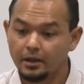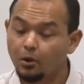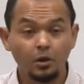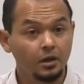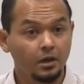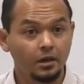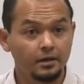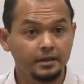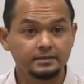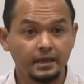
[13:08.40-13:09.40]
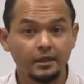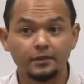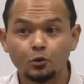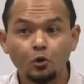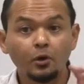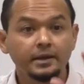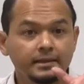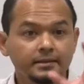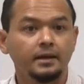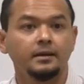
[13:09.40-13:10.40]
All. These are the raw
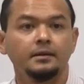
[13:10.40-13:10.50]
data.